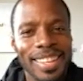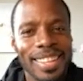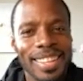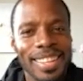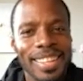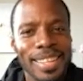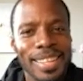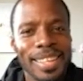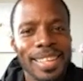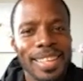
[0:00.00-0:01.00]

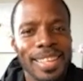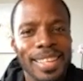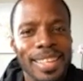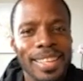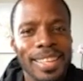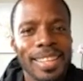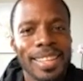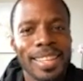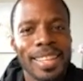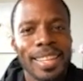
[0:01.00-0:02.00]

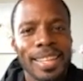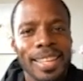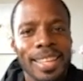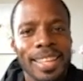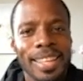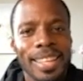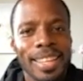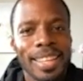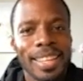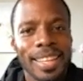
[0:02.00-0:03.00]

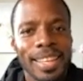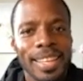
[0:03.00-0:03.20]
(silent)